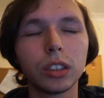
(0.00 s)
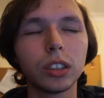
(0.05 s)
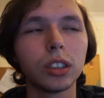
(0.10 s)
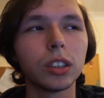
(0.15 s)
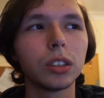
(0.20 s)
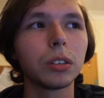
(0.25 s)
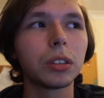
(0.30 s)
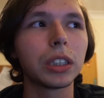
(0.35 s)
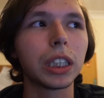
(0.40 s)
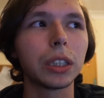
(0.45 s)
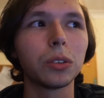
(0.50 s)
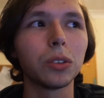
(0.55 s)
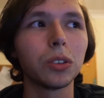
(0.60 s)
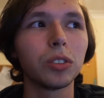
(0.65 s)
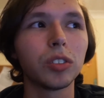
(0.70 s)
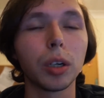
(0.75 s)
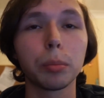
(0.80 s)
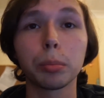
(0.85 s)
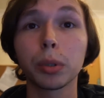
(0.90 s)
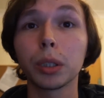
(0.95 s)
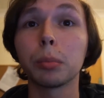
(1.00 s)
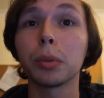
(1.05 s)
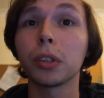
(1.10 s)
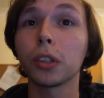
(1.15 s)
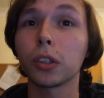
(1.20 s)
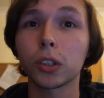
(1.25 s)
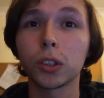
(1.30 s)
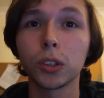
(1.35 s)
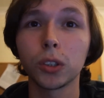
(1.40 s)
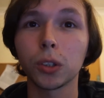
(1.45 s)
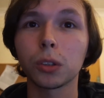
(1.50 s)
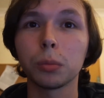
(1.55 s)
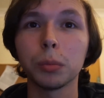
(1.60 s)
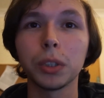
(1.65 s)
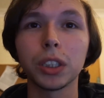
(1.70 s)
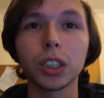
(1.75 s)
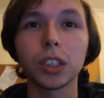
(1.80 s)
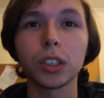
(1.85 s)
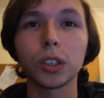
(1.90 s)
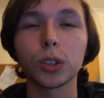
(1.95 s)
you know, getting all of our pre-production
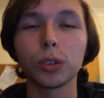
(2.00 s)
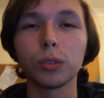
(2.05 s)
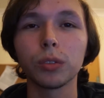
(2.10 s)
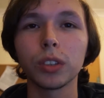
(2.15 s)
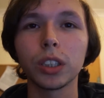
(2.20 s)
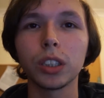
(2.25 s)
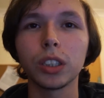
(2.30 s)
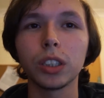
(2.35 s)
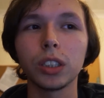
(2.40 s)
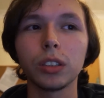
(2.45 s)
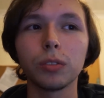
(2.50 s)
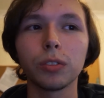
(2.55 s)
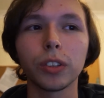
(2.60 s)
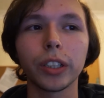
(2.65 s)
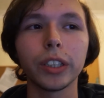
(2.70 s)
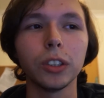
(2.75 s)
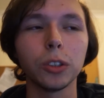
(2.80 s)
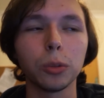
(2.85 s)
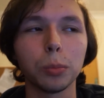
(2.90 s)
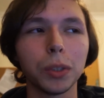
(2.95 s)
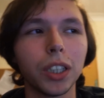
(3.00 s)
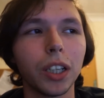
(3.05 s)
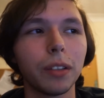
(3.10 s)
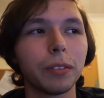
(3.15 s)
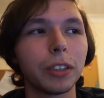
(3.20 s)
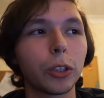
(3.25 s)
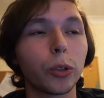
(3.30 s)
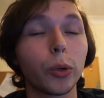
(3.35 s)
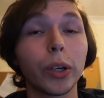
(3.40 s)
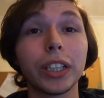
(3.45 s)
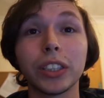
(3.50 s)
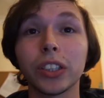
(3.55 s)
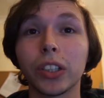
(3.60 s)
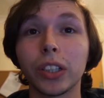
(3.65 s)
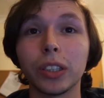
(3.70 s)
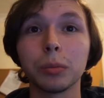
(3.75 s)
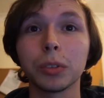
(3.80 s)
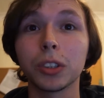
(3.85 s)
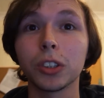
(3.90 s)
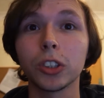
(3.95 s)
documentation ready. Freya's been having a great
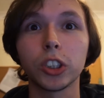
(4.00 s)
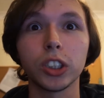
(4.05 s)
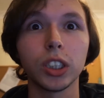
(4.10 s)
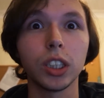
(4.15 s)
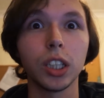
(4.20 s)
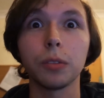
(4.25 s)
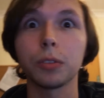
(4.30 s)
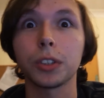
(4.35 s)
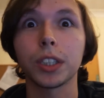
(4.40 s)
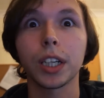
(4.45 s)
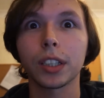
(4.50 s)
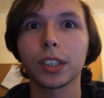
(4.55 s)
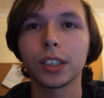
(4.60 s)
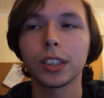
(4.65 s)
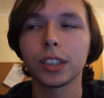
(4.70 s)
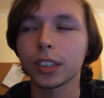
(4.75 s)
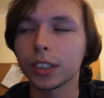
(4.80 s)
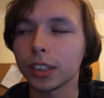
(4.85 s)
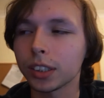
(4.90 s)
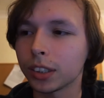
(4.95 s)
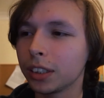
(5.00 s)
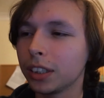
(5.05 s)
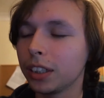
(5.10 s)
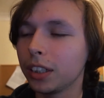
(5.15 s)
time because she loves that kind of thing.